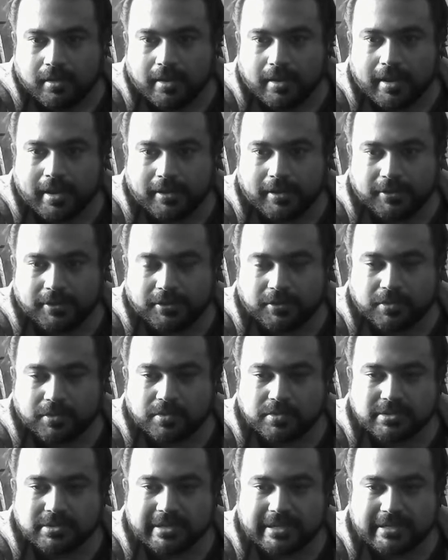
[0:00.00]
How to
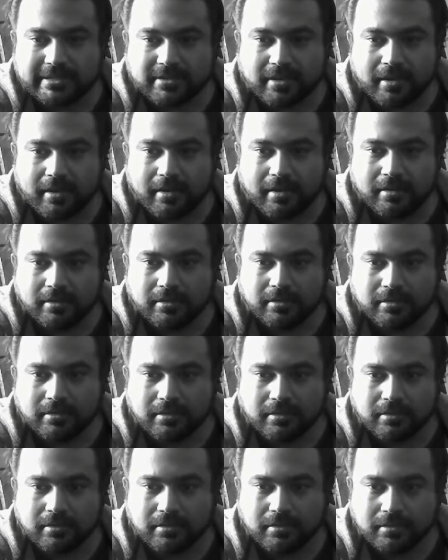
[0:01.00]
use guitar
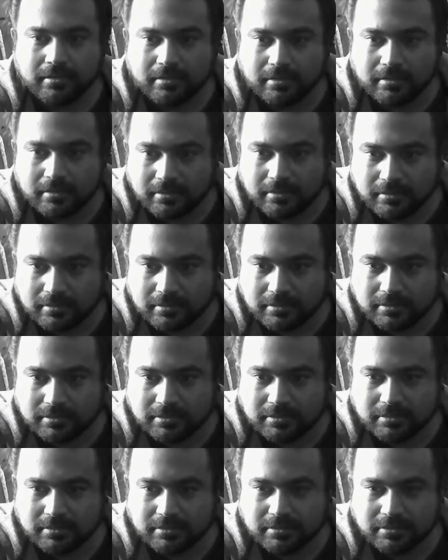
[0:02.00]

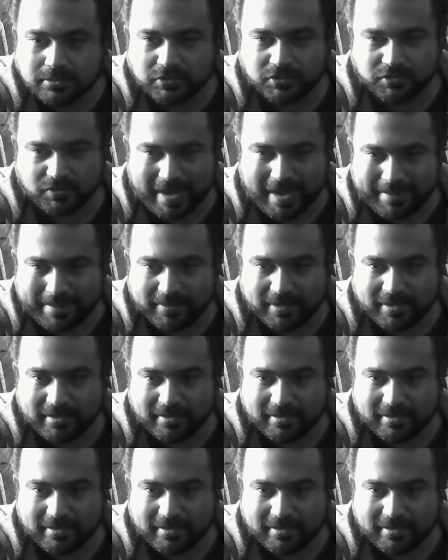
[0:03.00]
strap?